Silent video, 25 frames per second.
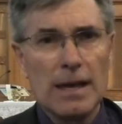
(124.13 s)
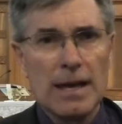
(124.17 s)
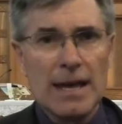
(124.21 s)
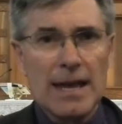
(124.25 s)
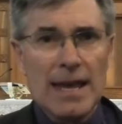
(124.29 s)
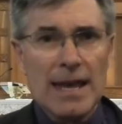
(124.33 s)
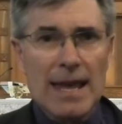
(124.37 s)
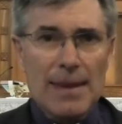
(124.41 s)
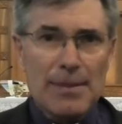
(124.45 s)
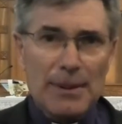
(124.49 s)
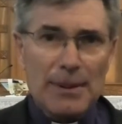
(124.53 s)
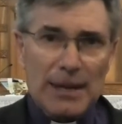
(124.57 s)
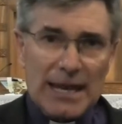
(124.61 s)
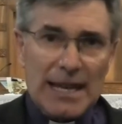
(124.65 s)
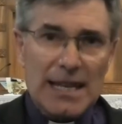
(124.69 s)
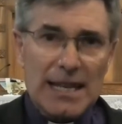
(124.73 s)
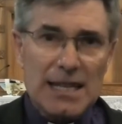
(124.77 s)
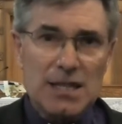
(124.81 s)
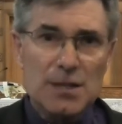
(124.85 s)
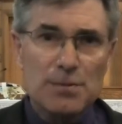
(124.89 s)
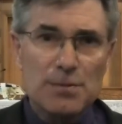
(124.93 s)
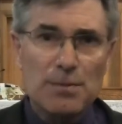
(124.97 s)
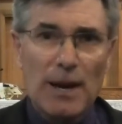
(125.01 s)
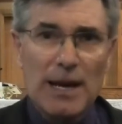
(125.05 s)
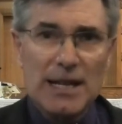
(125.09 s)
He
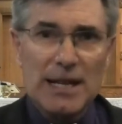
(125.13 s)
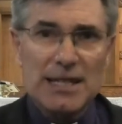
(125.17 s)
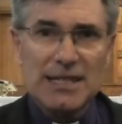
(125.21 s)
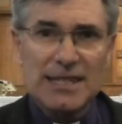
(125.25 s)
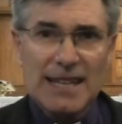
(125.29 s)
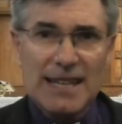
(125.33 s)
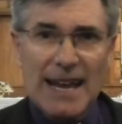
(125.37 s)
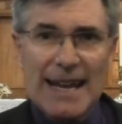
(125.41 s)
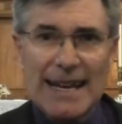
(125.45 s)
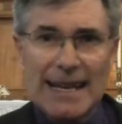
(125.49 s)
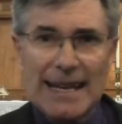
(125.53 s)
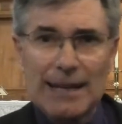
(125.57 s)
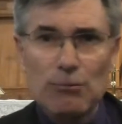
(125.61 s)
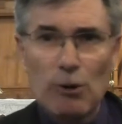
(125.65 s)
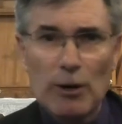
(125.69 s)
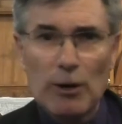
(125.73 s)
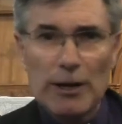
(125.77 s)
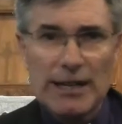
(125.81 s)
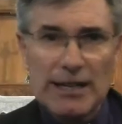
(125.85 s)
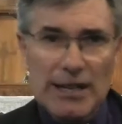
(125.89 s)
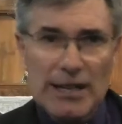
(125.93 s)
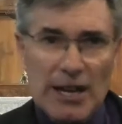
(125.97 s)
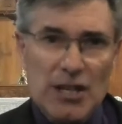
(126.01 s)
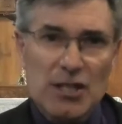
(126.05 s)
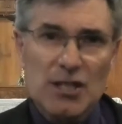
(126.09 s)
begins by stating what
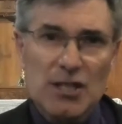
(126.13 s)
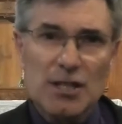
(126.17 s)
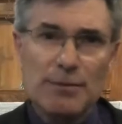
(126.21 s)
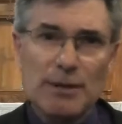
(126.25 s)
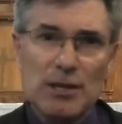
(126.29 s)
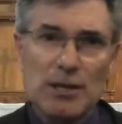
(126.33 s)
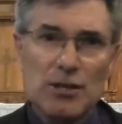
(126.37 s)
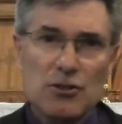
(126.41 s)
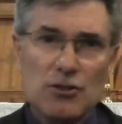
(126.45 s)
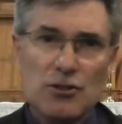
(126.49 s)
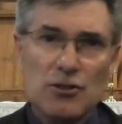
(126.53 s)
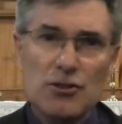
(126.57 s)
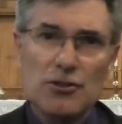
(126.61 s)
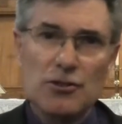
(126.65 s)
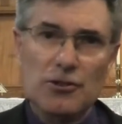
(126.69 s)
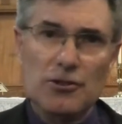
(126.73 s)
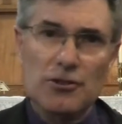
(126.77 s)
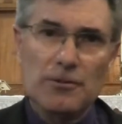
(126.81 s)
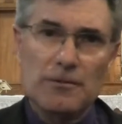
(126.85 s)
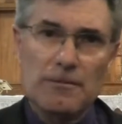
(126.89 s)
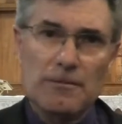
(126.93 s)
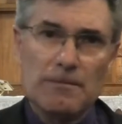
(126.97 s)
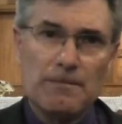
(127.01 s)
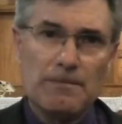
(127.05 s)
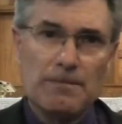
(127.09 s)
he knows to be
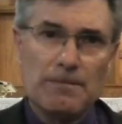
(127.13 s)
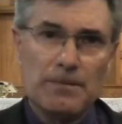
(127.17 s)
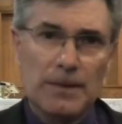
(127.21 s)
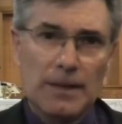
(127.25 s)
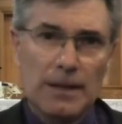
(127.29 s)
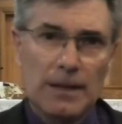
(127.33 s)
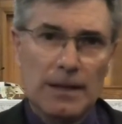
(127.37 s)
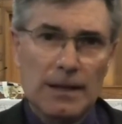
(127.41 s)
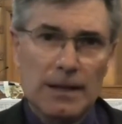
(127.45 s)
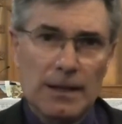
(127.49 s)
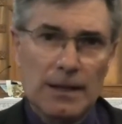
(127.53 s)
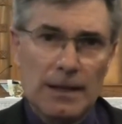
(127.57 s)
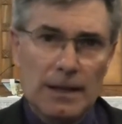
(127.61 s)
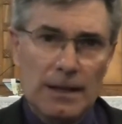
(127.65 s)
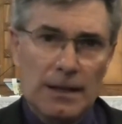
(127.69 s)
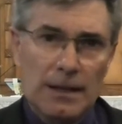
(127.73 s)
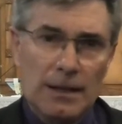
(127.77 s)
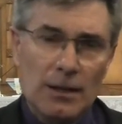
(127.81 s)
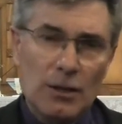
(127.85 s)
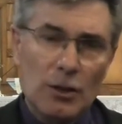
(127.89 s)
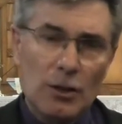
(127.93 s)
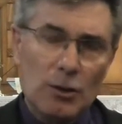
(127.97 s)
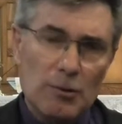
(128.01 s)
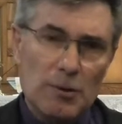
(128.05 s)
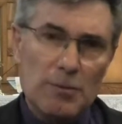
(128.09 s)
true.
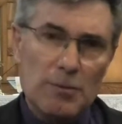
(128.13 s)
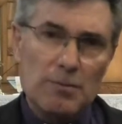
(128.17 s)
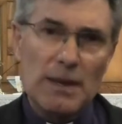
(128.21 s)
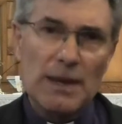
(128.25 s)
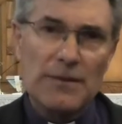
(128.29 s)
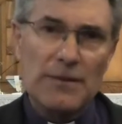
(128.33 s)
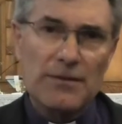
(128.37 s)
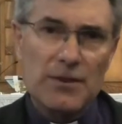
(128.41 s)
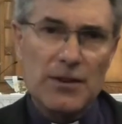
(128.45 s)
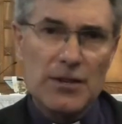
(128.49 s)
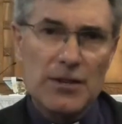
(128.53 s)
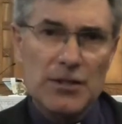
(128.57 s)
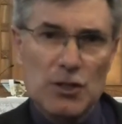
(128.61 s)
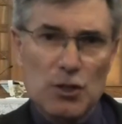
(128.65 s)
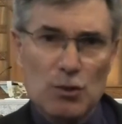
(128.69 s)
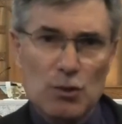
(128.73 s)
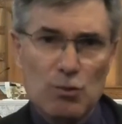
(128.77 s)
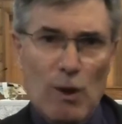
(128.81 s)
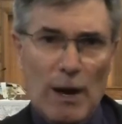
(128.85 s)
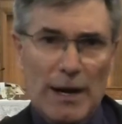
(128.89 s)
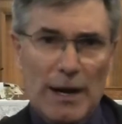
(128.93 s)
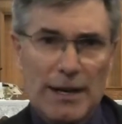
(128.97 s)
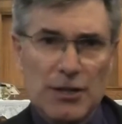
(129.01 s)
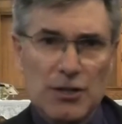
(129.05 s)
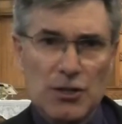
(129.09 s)
Look with me at verses
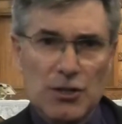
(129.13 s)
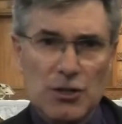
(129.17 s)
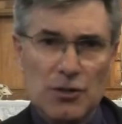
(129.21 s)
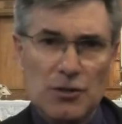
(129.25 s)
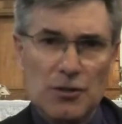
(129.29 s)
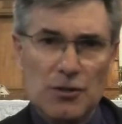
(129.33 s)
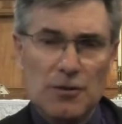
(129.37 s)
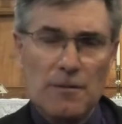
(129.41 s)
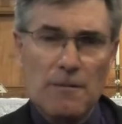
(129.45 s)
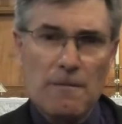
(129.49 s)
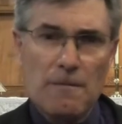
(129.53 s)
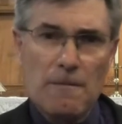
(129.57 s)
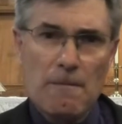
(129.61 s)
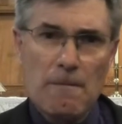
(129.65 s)
1 and 2.